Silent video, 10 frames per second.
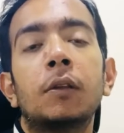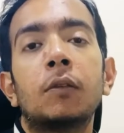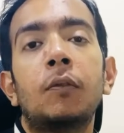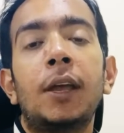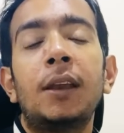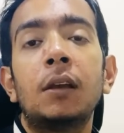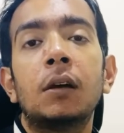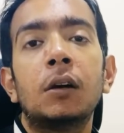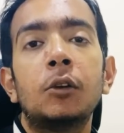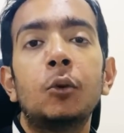
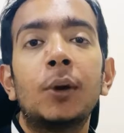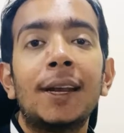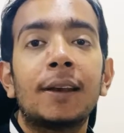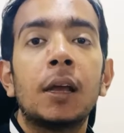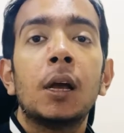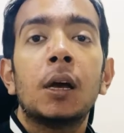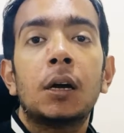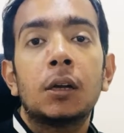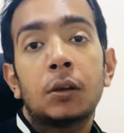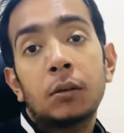wherein you get
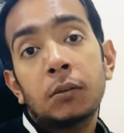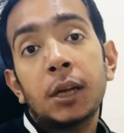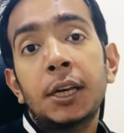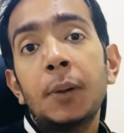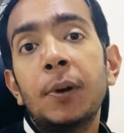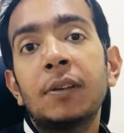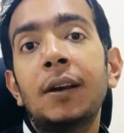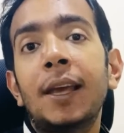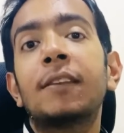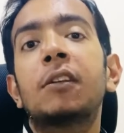
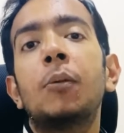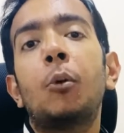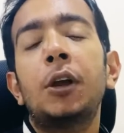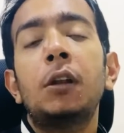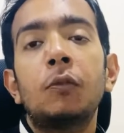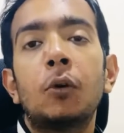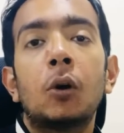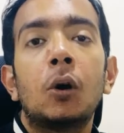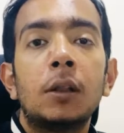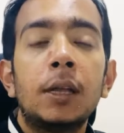30% extra points for
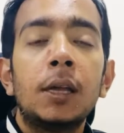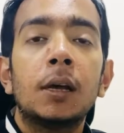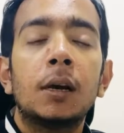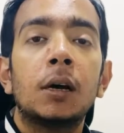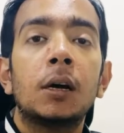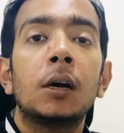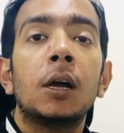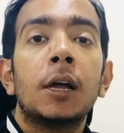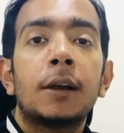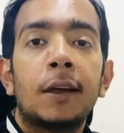all the
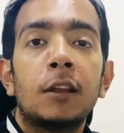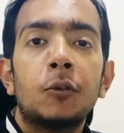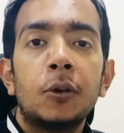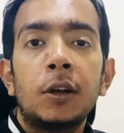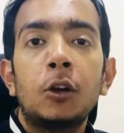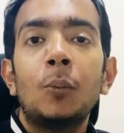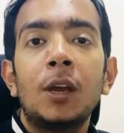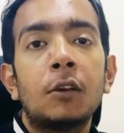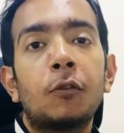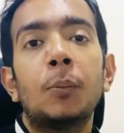transfers that you
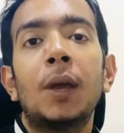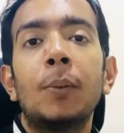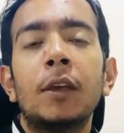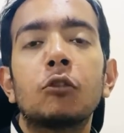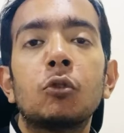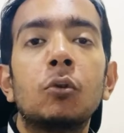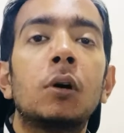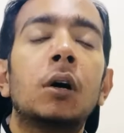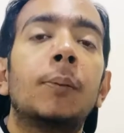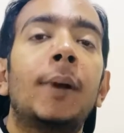make from Amex to
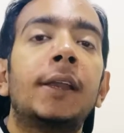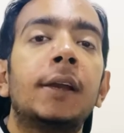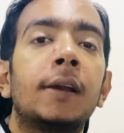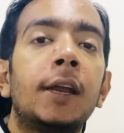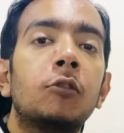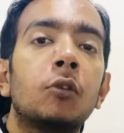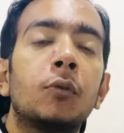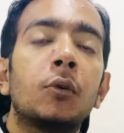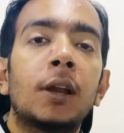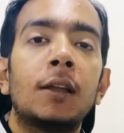Marriott, right? So if
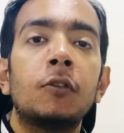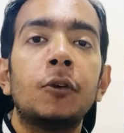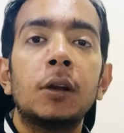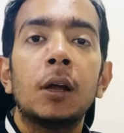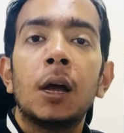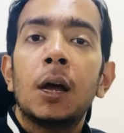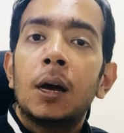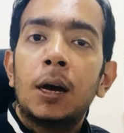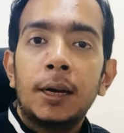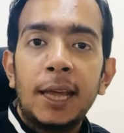you transfer
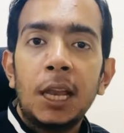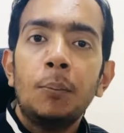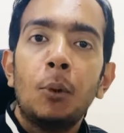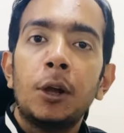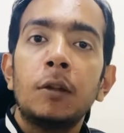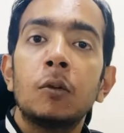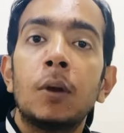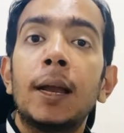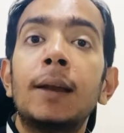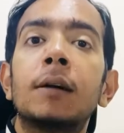10 points, you
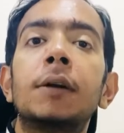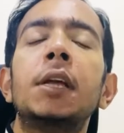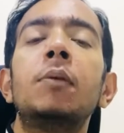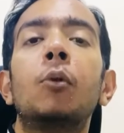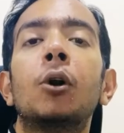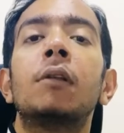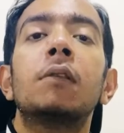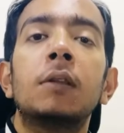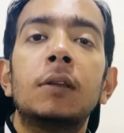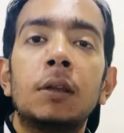will get 13 points
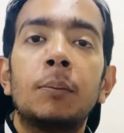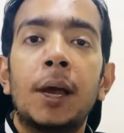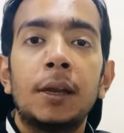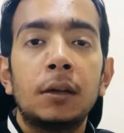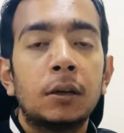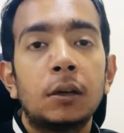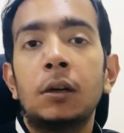in the Marriott